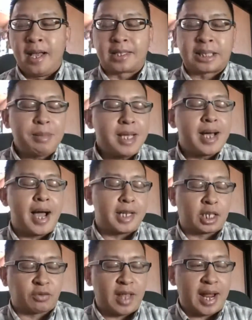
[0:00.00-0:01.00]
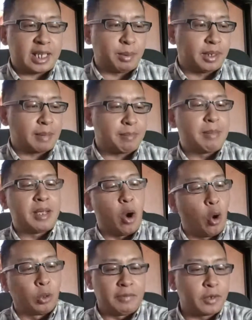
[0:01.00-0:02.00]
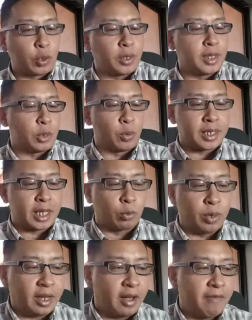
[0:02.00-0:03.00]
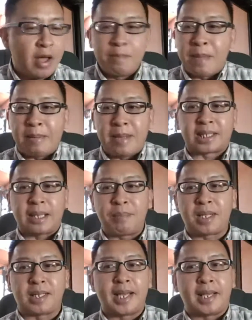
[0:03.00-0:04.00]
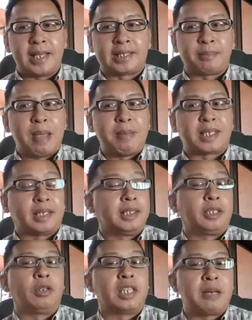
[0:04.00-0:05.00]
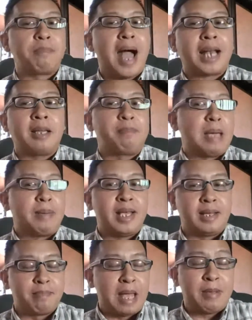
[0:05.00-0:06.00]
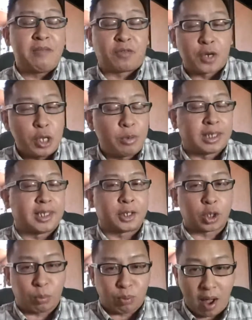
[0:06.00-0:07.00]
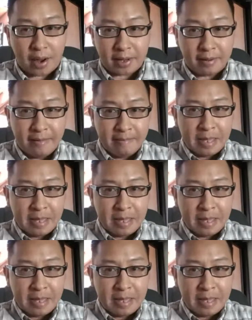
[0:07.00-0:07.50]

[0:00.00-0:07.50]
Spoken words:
Some of the ideas for that has been like maybe old inventory that you want to get rid of. Maybe it's something like maybe it's a little lead magnet. Maybe for you it's a digital product.